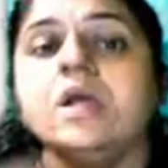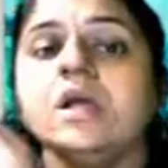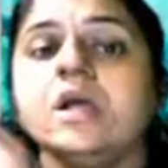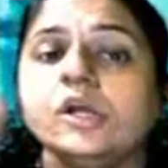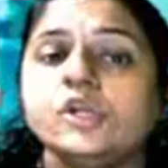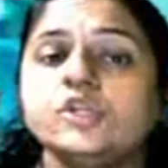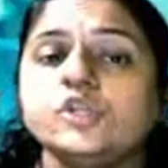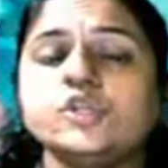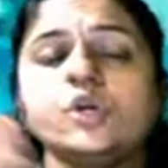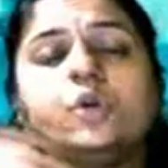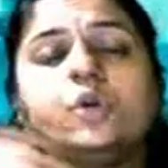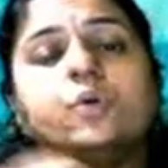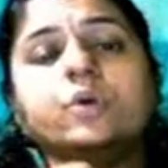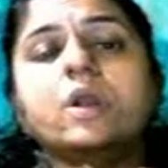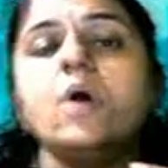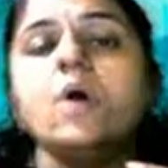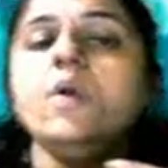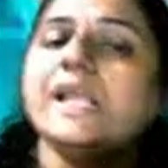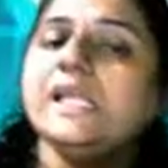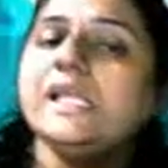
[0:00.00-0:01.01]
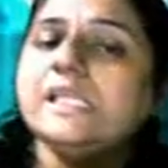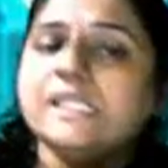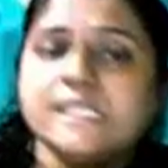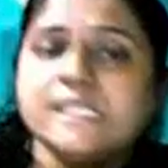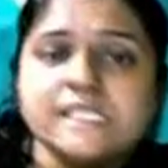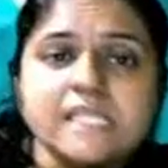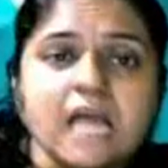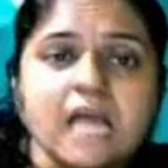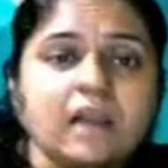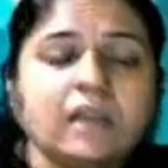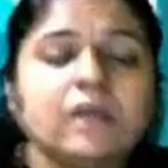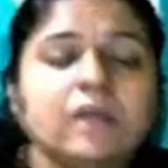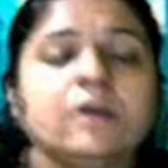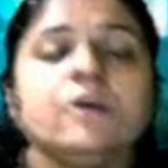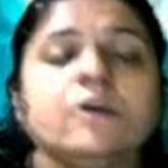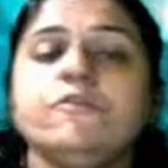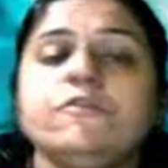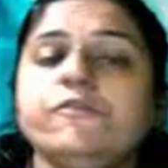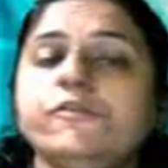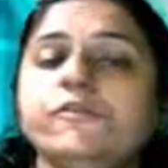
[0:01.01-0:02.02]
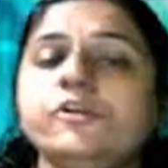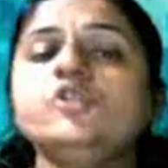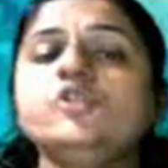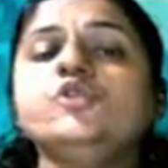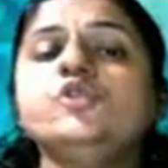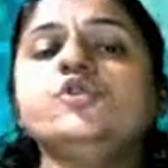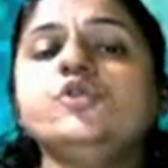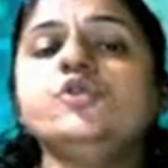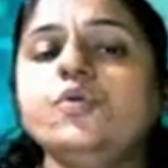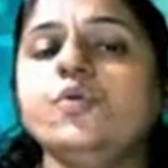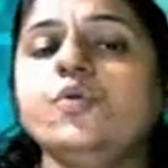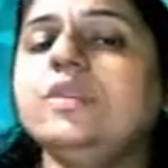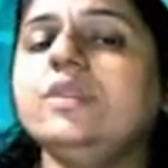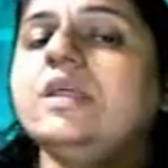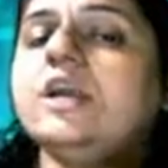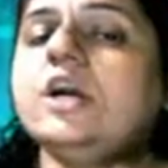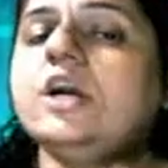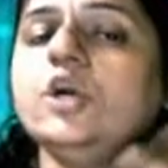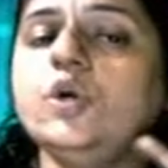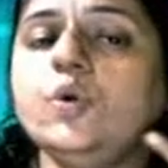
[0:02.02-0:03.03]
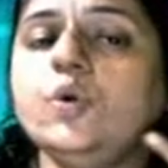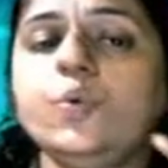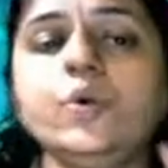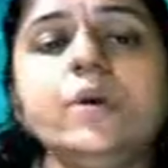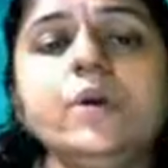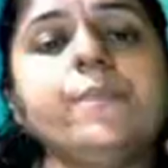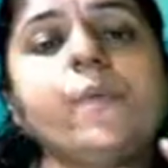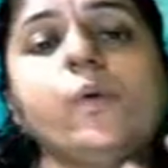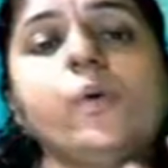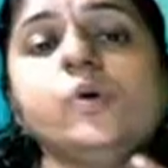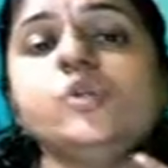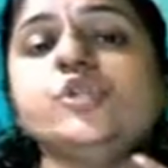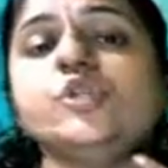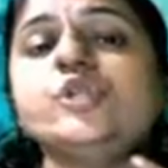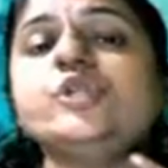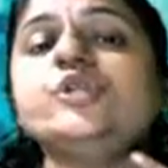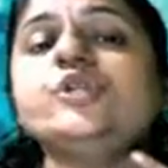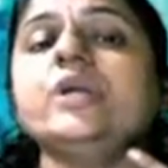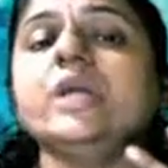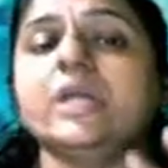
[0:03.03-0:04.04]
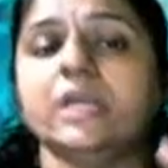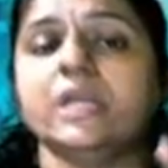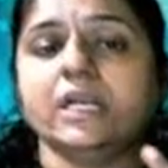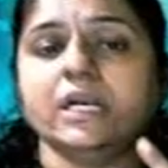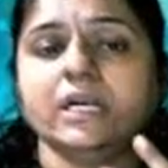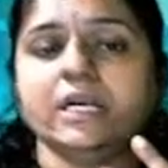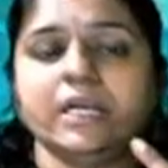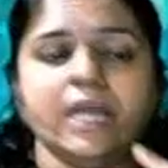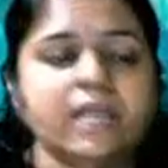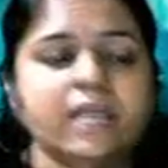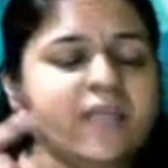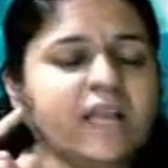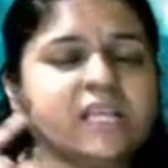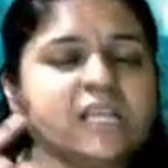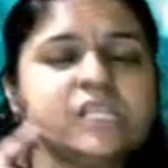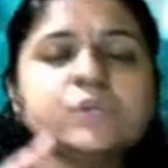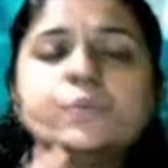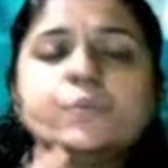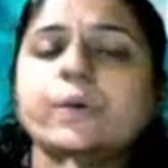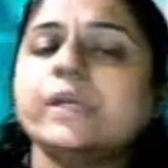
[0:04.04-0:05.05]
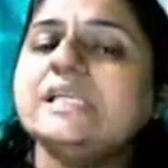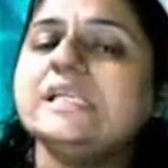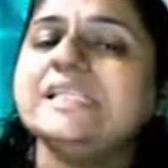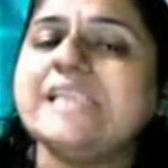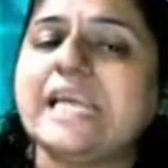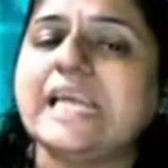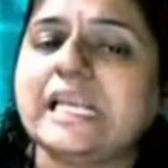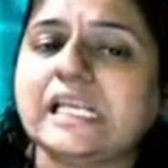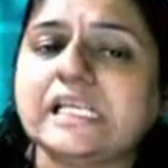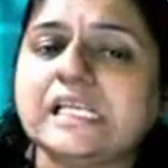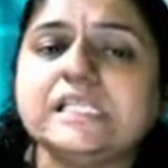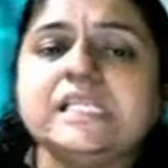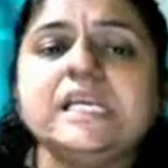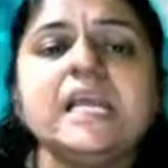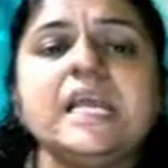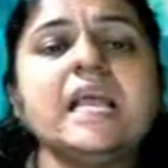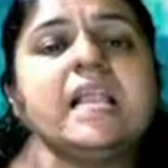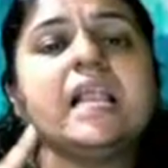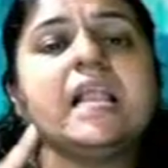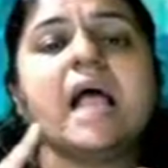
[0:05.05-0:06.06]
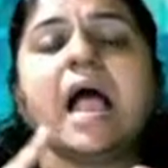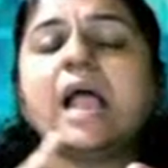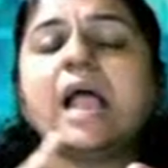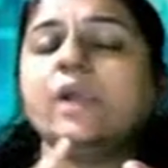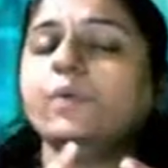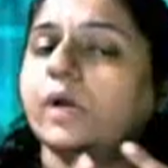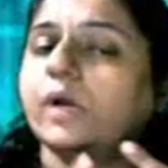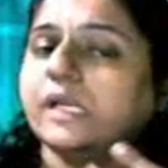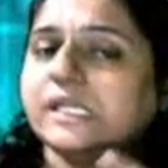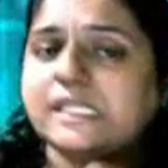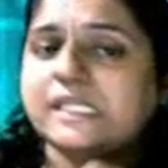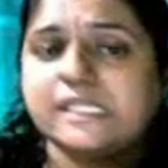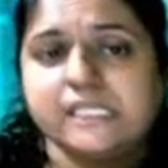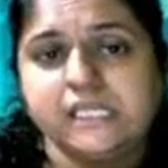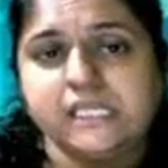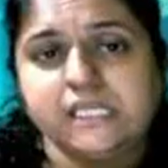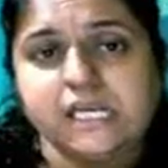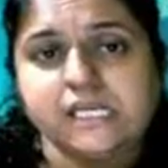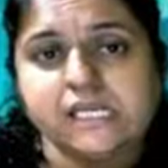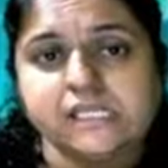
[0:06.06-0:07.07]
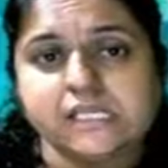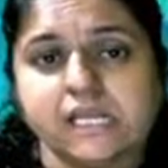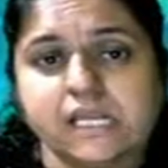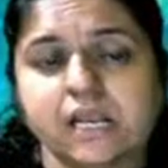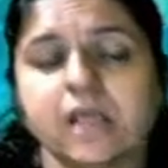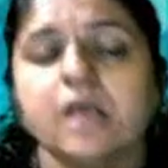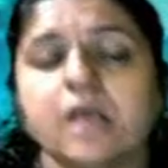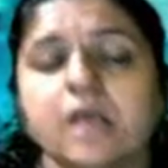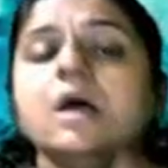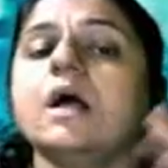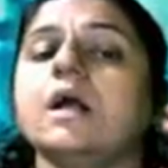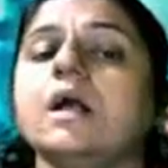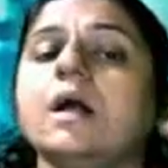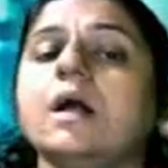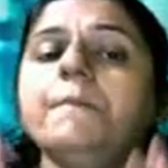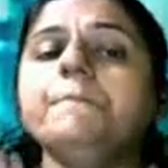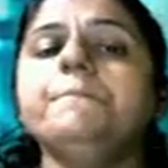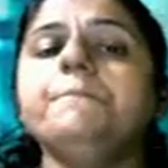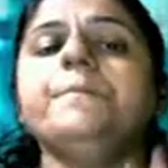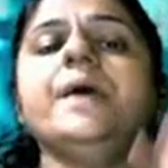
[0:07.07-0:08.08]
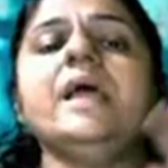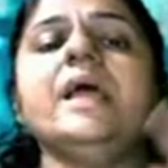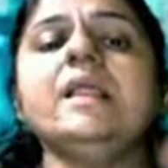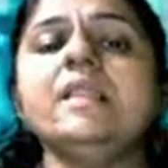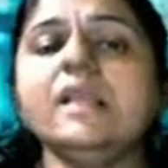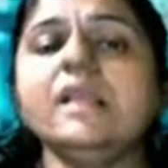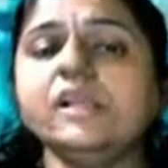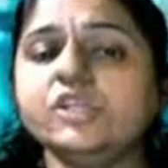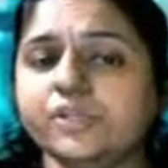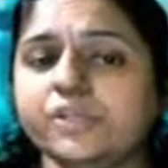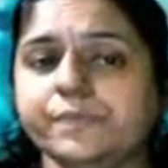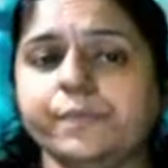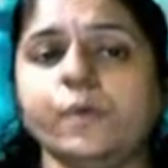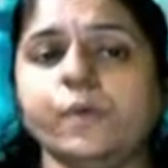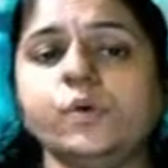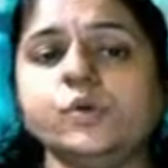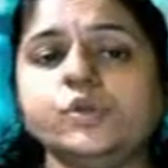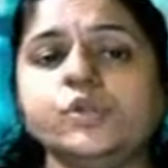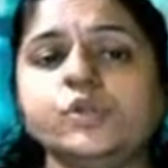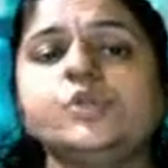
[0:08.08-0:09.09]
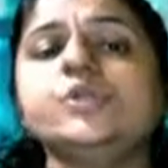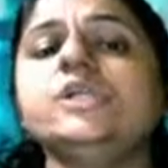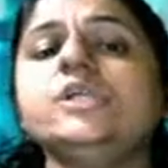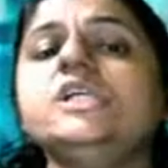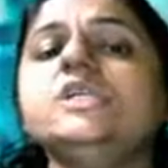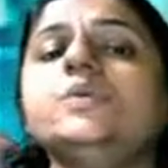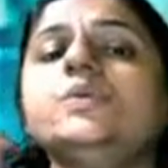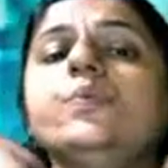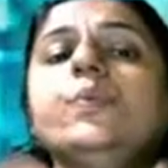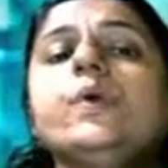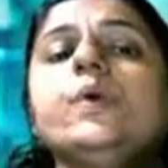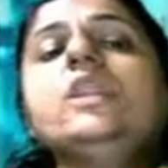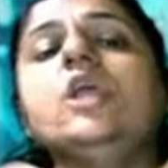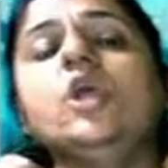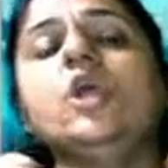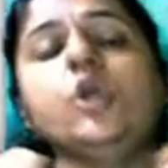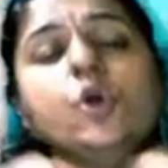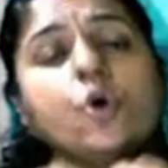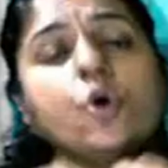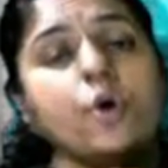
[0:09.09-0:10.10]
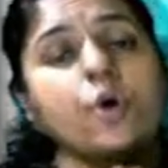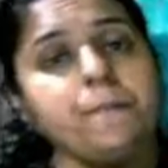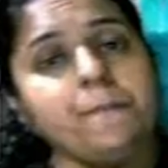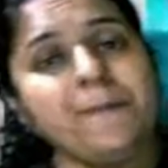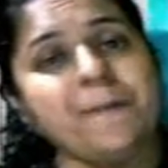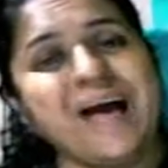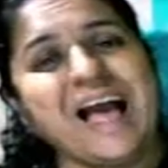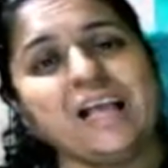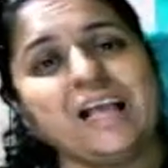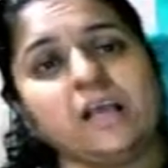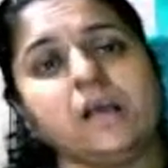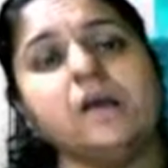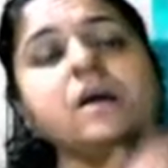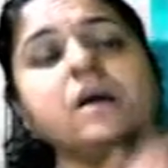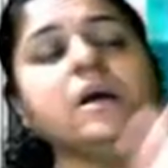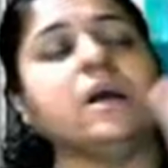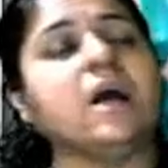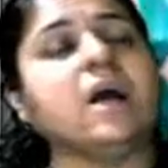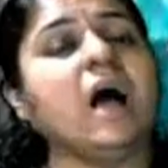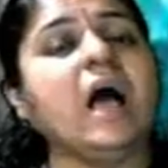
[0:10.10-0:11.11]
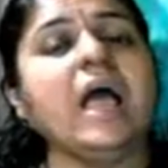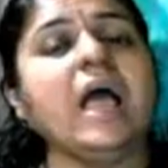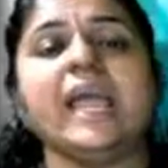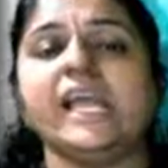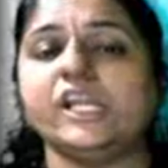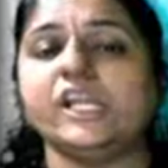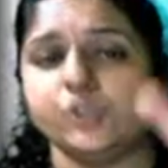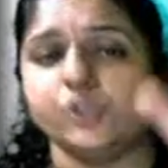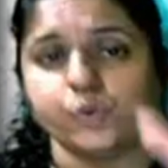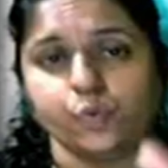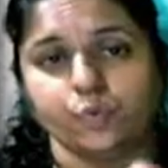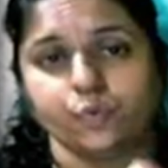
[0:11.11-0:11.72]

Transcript: Chalo, now let's start. First you should know there are two depository in India, that is one is NSDL and one is CDSL. Compare these depositories with your bank ka HO,